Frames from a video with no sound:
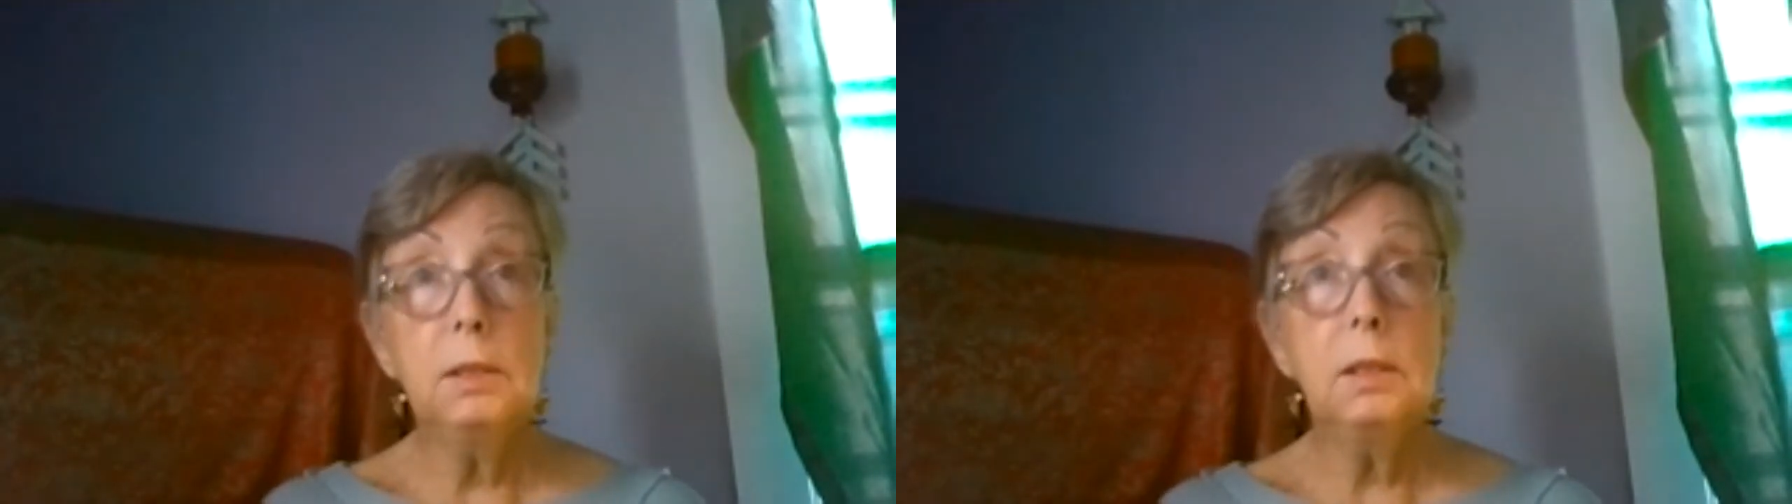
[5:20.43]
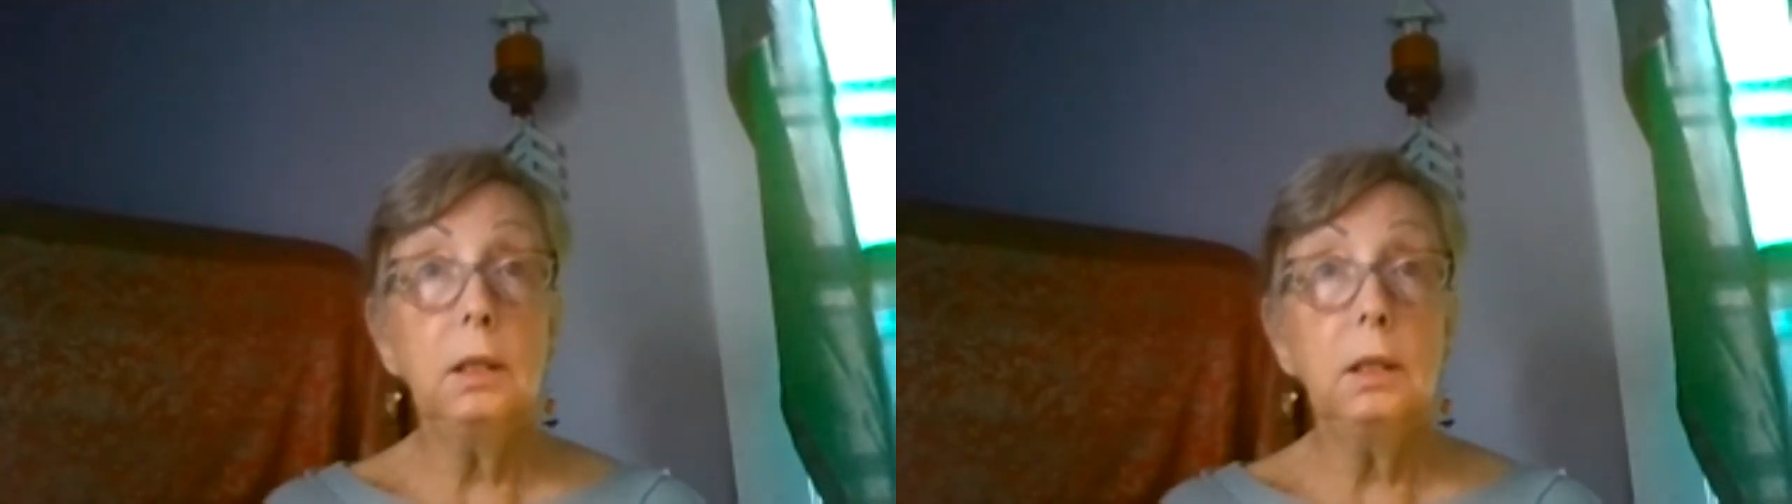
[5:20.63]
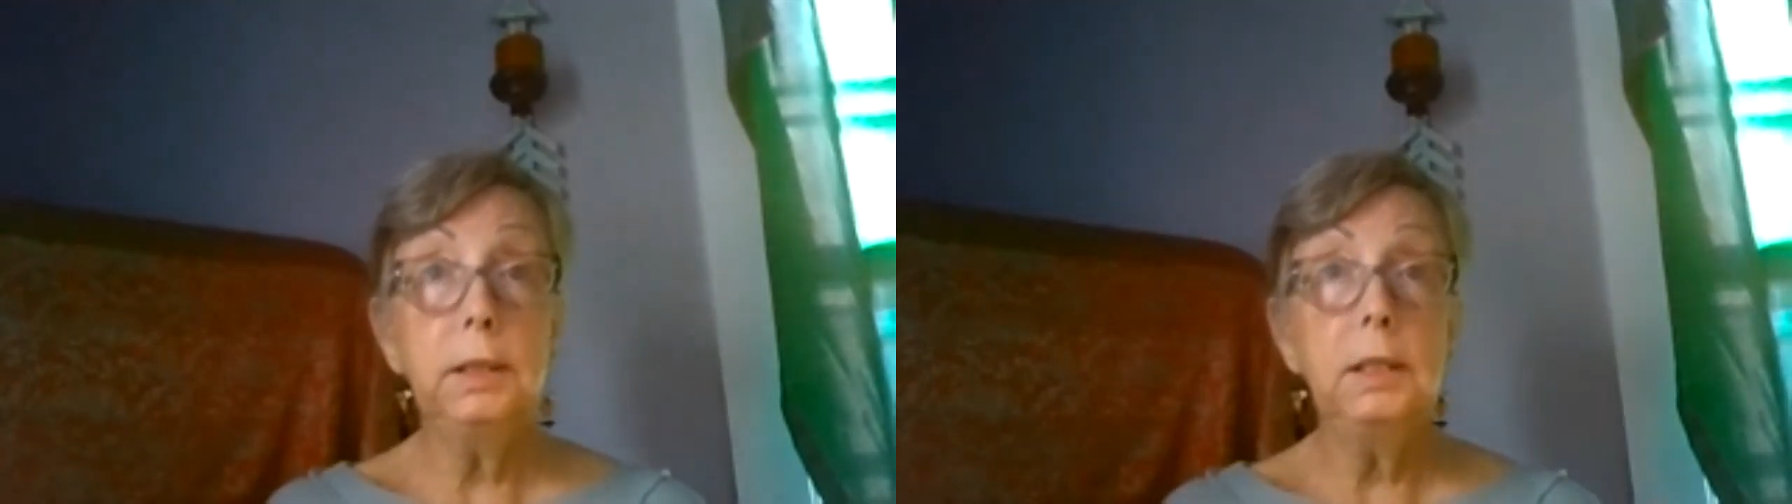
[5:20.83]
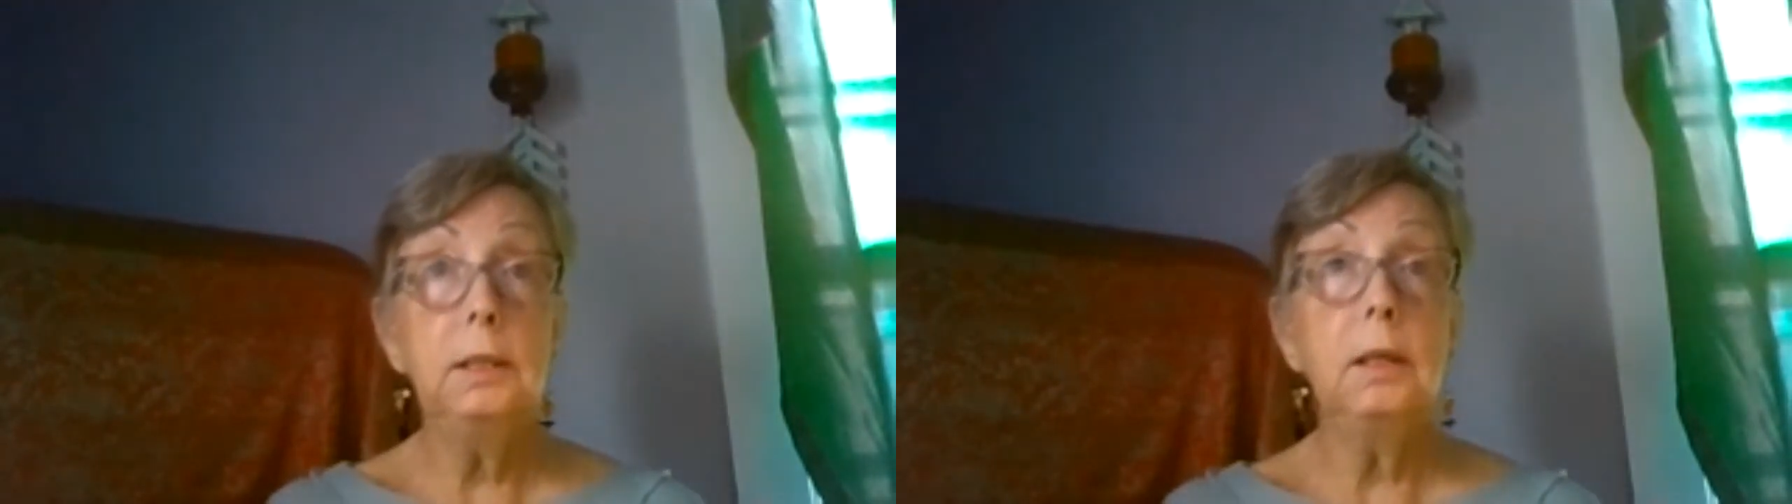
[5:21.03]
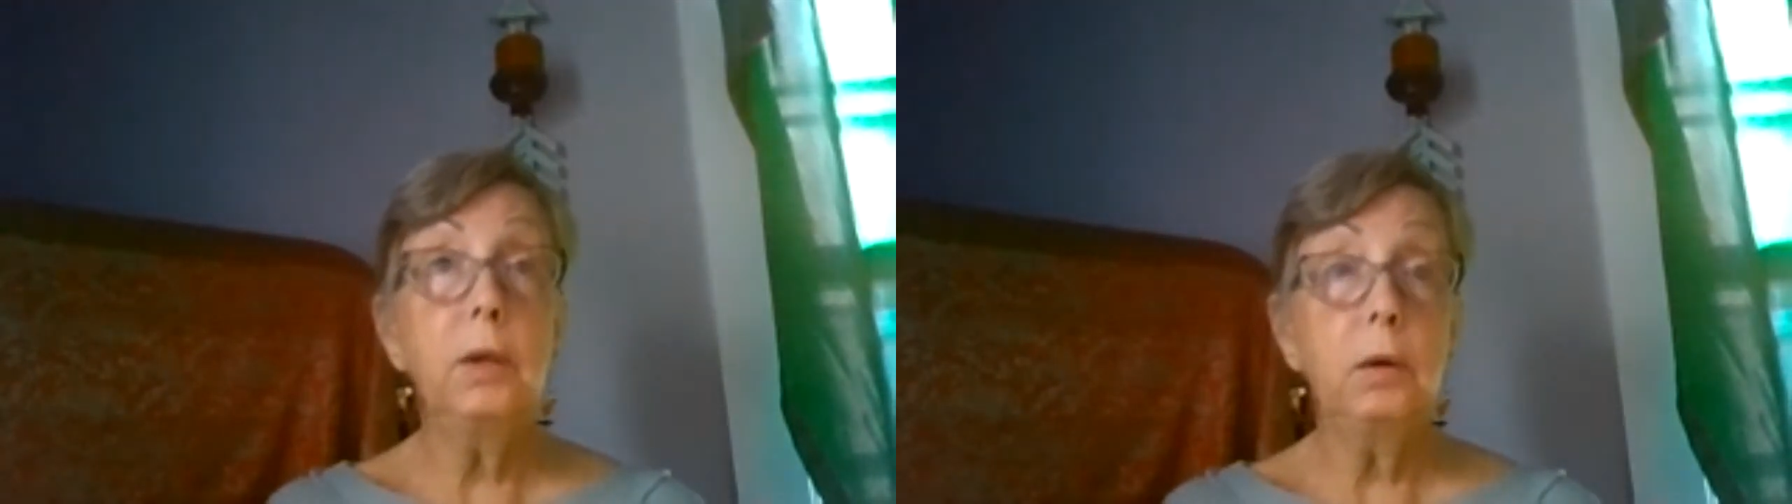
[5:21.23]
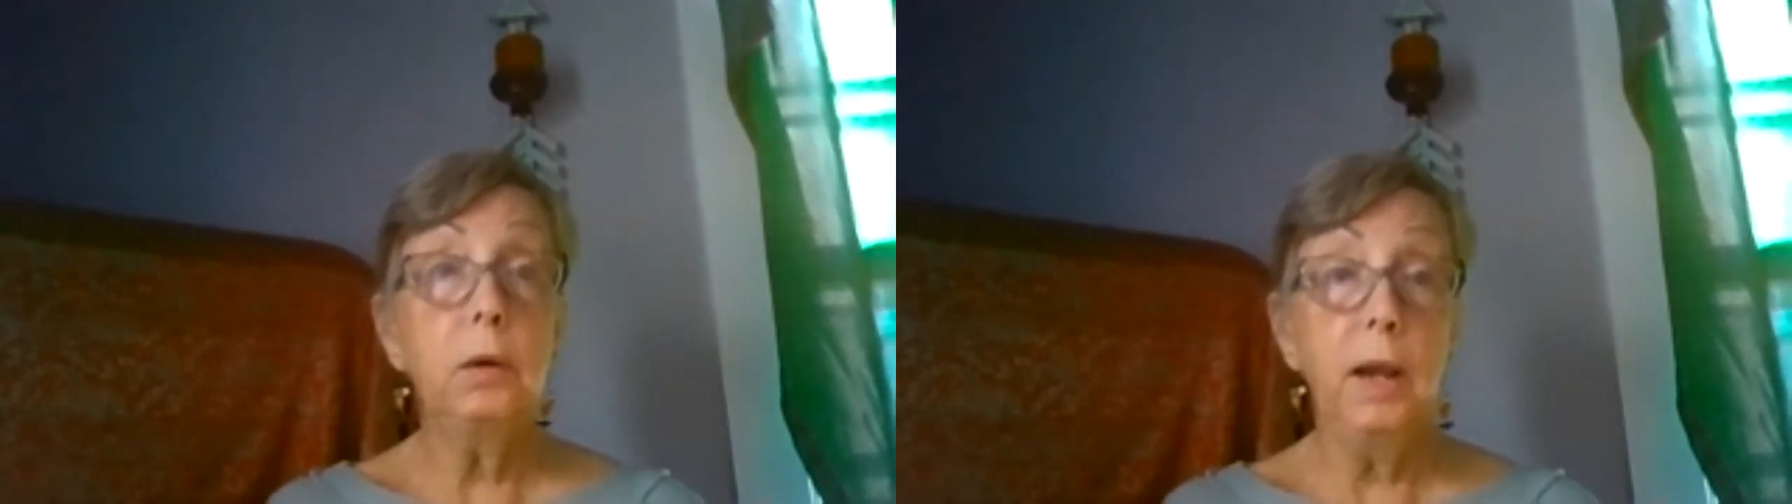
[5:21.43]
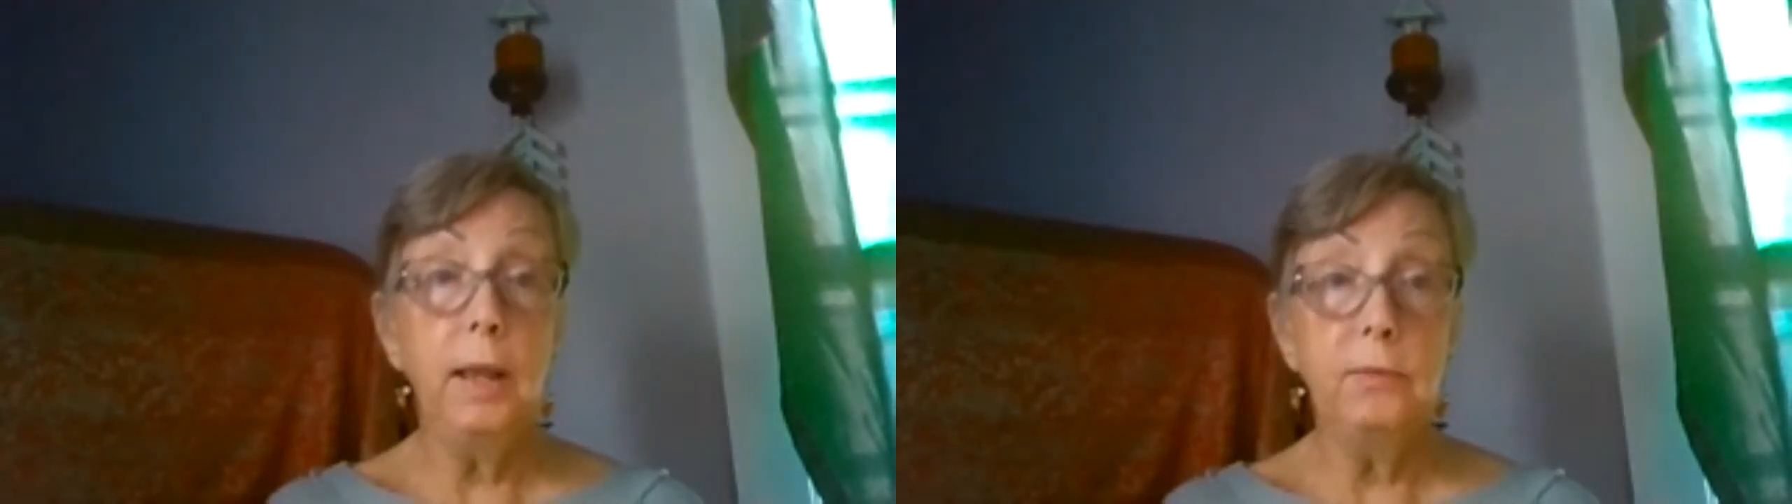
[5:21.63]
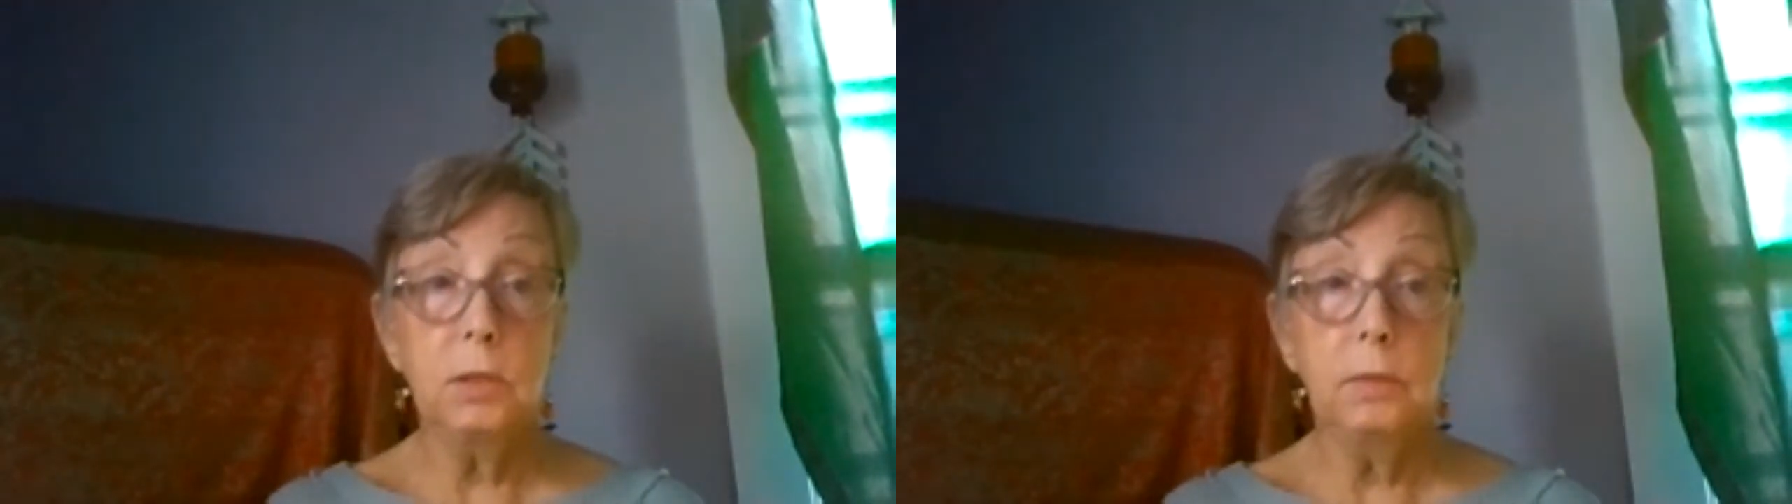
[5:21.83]
to clean the
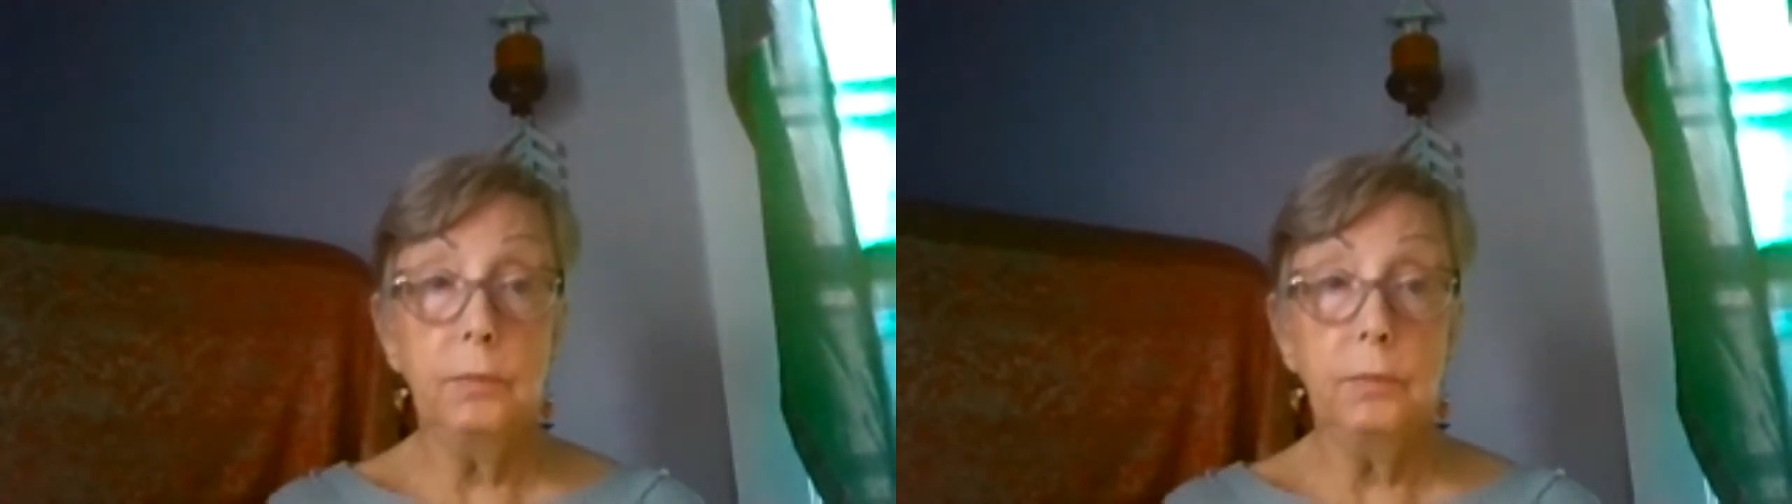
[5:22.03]
graves.